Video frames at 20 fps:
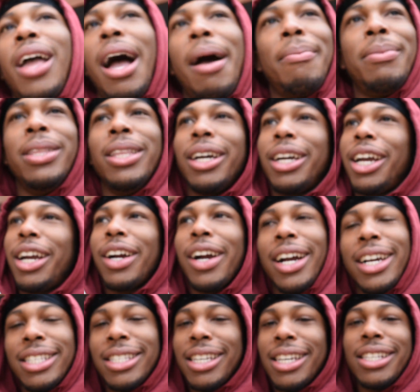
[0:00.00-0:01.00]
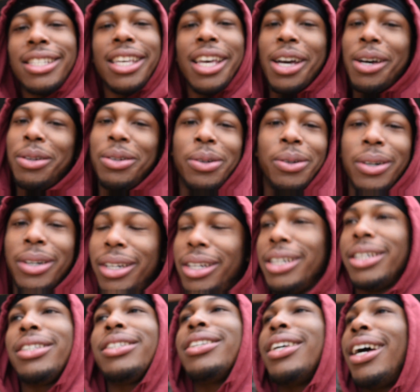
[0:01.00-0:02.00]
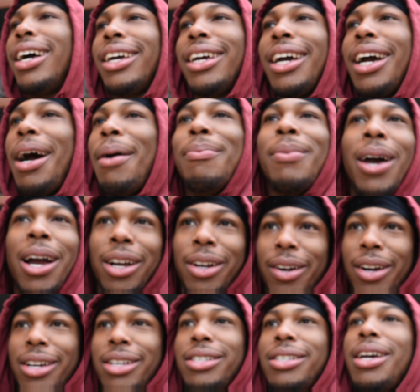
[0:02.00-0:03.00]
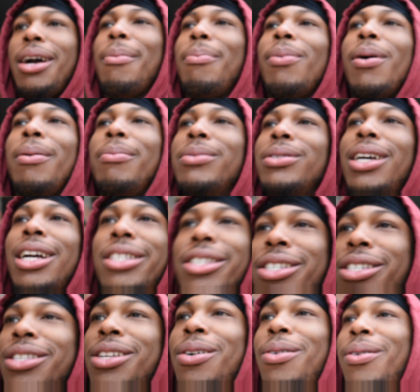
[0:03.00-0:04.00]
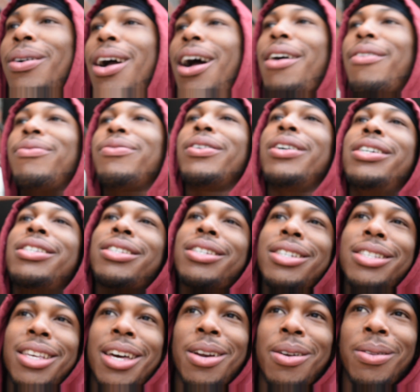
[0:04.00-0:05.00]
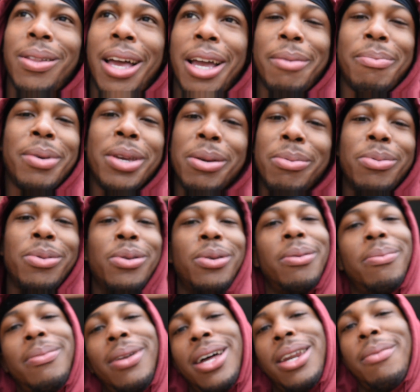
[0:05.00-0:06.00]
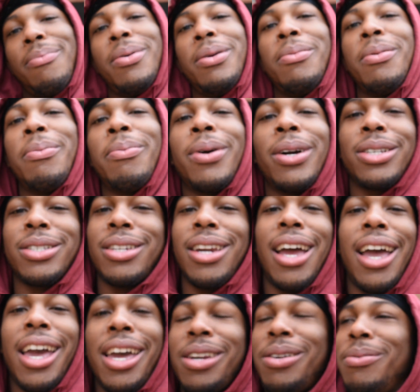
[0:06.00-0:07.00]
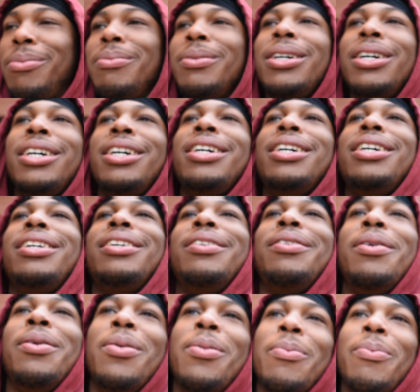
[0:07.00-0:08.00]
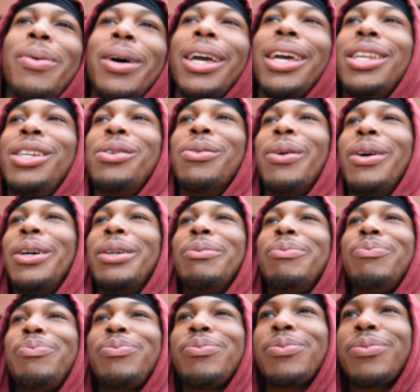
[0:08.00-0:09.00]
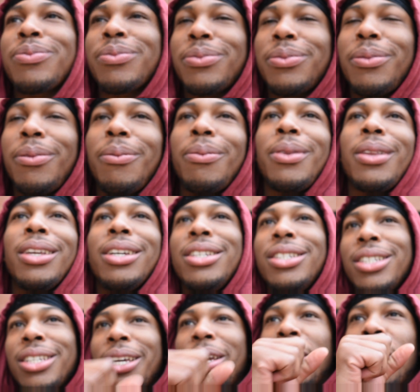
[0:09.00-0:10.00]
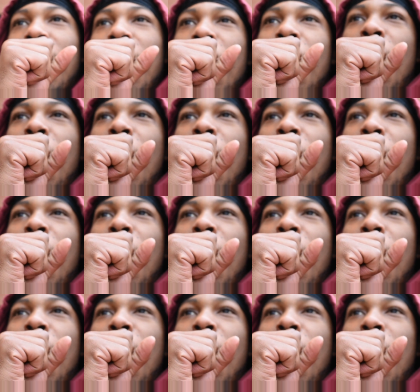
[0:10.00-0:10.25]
I be looking crazy as hell doing this. I'm not crazy, I promise. I just don't got friends because I don't like people. I'm not a people person. I hate them. But anyway, shit.